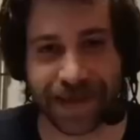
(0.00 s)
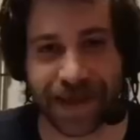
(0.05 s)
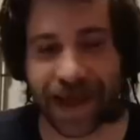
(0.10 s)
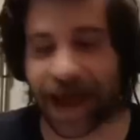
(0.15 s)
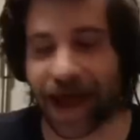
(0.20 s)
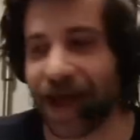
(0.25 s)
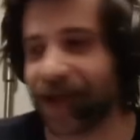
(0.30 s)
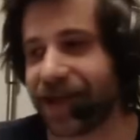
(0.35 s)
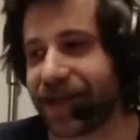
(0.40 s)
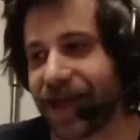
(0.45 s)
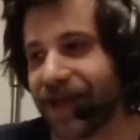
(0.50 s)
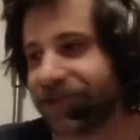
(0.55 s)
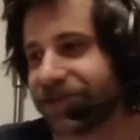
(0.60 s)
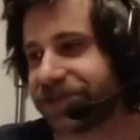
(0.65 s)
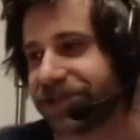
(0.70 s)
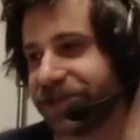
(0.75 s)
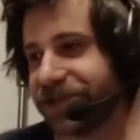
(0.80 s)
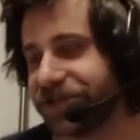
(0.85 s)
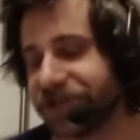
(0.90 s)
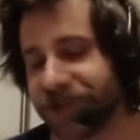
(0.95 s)
I um, can't
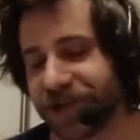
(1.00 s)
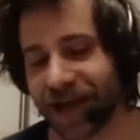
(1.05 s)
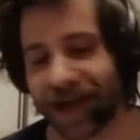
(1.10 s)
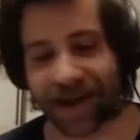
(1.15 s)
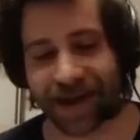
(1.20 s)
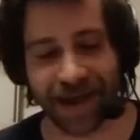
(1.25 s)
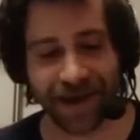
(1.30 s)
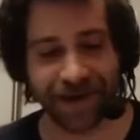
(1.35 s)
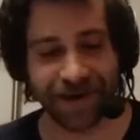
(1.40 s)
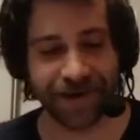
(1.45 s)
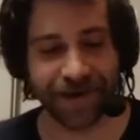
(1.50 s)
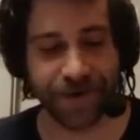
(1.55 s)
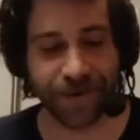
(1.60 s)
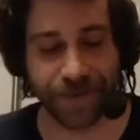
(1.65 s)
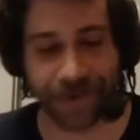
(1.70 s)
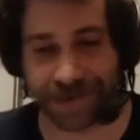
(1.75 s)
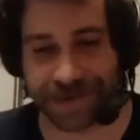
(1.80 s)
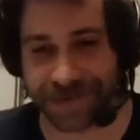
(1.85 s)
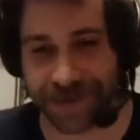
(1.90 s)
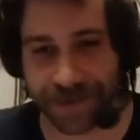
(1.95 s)
see chat. I don't know
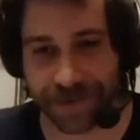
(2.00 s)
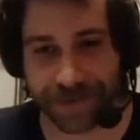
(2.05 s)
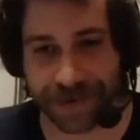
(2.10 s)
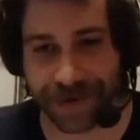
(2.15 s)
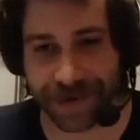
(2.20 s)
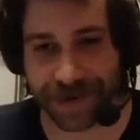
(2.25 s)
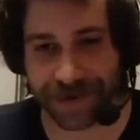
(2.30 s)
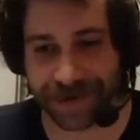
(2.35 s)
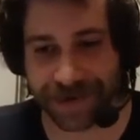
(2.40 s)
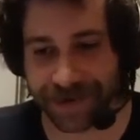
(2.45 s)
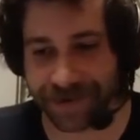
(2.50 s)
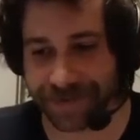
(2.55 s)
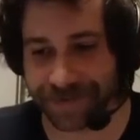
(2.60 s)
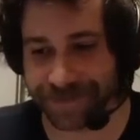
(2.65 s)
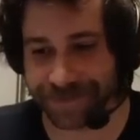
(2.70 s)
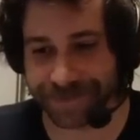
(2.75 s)
what's going on here.